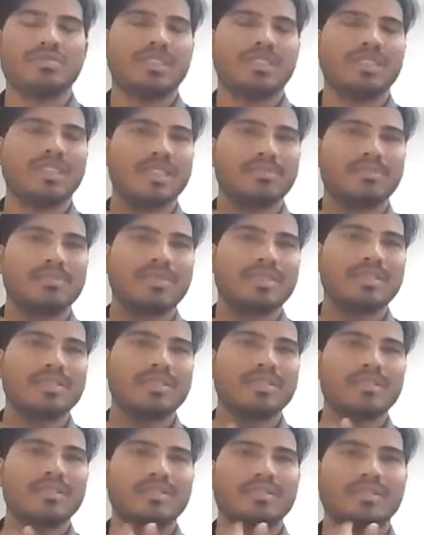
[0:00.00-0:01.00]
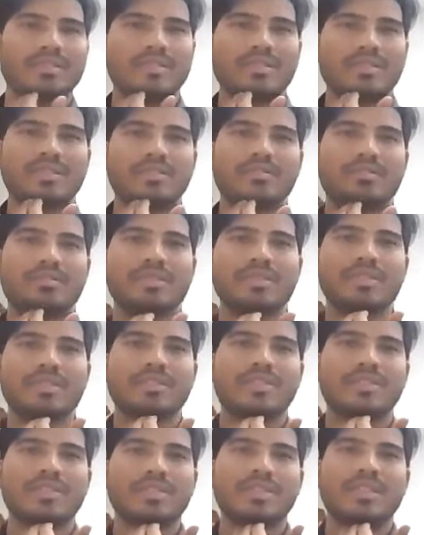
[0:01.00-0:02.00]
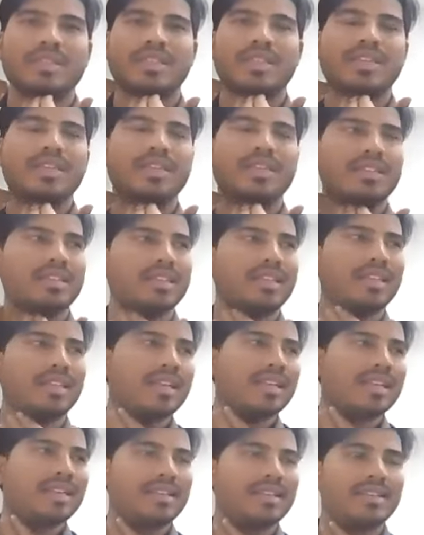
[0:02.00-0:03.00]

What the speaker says: drape till the neck.